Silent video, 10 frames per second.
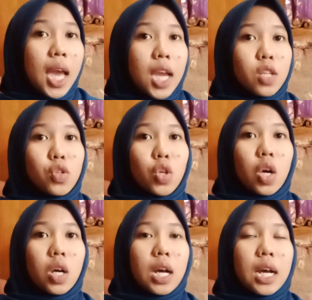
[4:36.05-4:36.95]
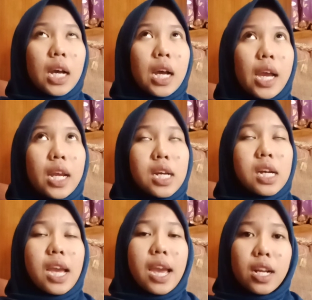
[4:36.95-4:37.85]
and so
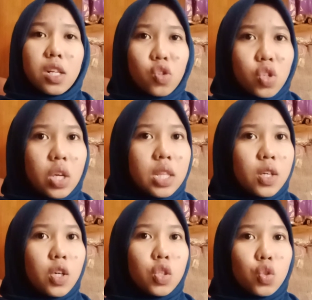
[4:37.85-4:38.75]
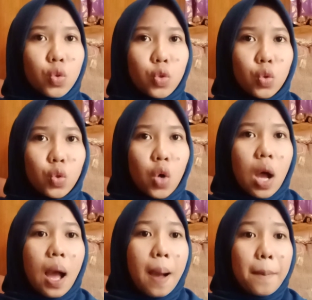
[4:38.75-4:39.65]
and also to
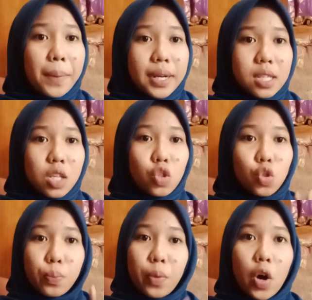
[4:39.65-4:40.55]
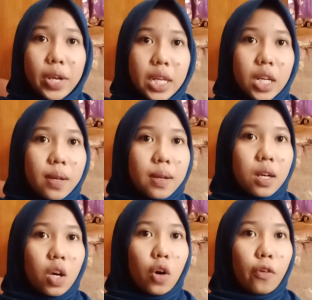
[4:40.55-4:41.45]
present 2 point
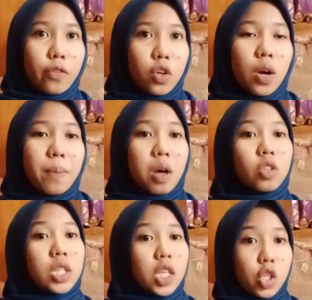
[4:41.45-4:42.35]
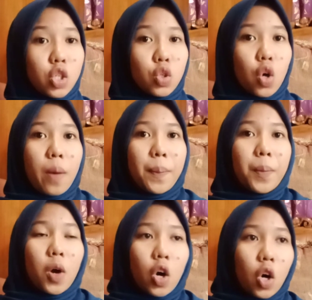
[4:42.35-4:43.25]
of view about issue
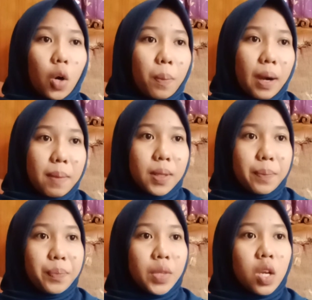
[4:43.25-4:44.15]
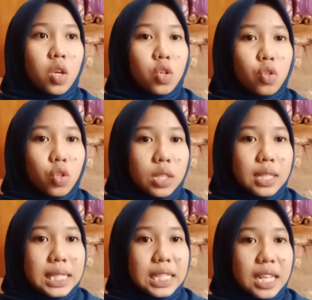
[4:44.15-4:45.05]
or problem. So
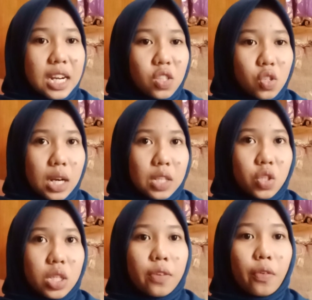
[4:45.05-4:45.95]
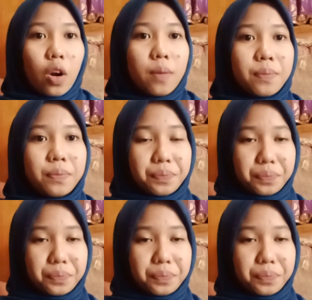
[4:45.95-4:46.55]
the generic structure from